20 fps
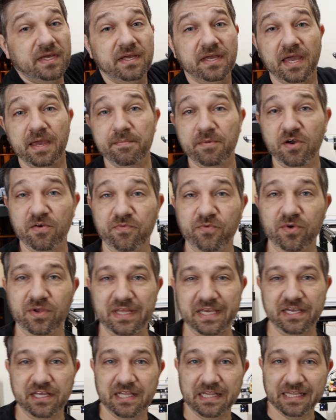Came off
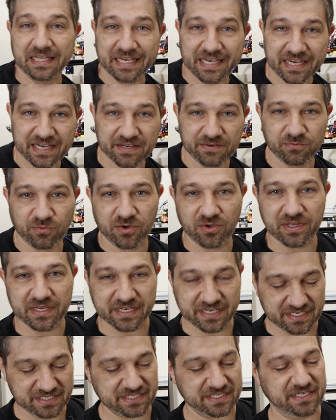really clean, real
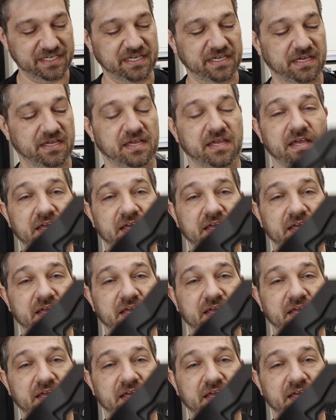easy.